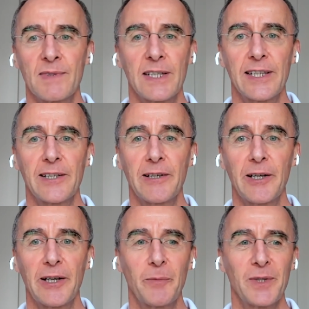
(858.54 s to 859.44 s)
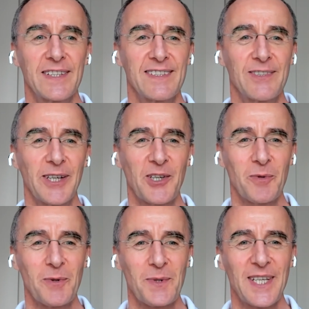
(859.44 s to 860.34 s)
clearly only going in one
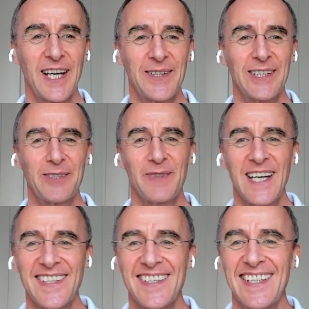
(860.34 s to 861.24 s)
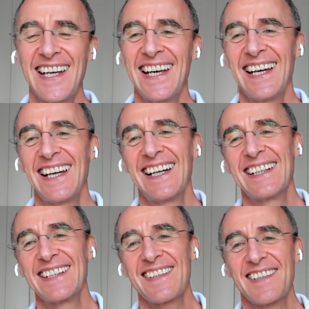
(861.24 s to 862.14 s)
direction, which was downhill fast.
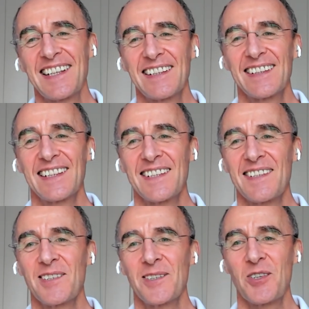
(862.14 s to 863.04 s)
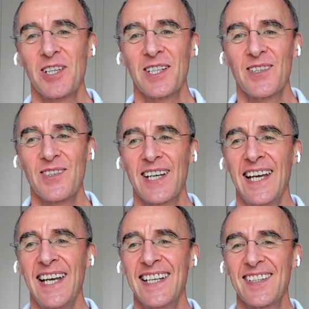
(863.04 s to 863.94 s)
And sadly, that has not changed
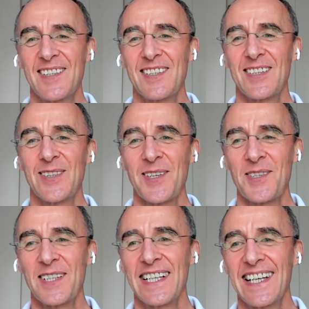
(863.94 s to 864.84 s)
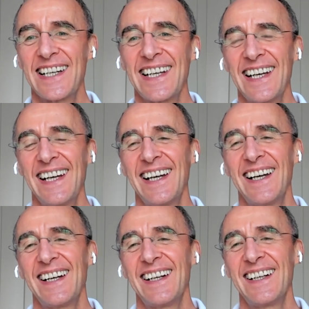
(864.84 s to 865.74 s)
since 2008.
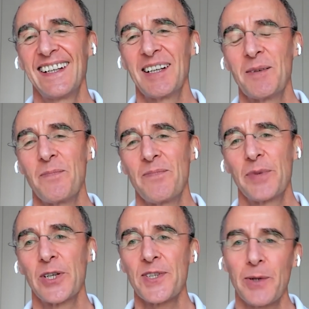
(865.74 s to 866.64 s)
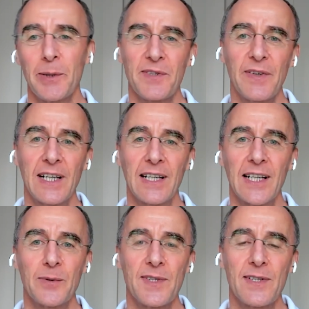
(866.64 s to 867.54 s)
Um, but also, I was finding
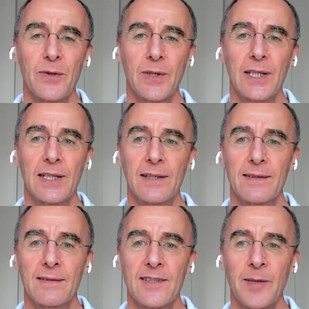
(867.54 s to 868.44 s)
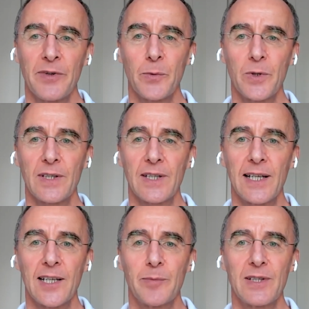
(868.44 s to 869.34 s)
I was doing some of the work that
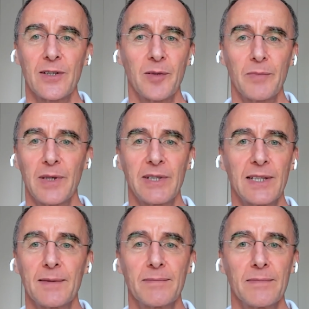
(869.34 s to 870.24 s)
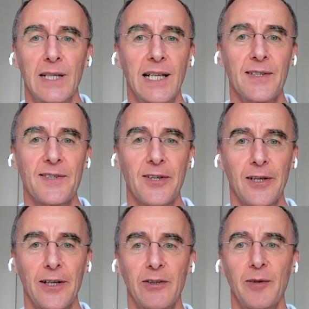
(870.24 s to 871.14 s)
I had been doing maybe many years
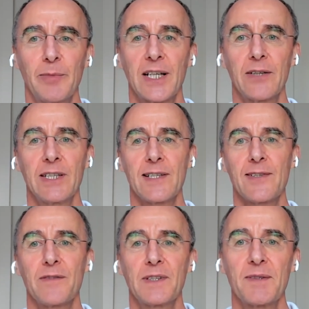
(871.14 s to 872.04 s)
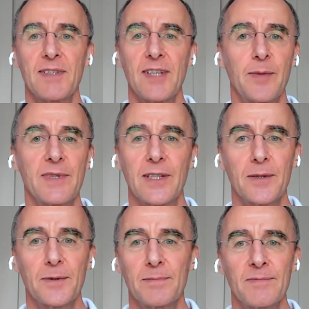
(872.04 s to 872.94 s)
earlier in my career. So I felt time to
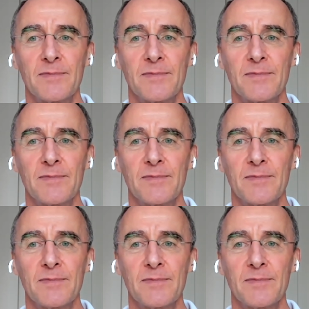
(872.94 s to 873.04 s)
go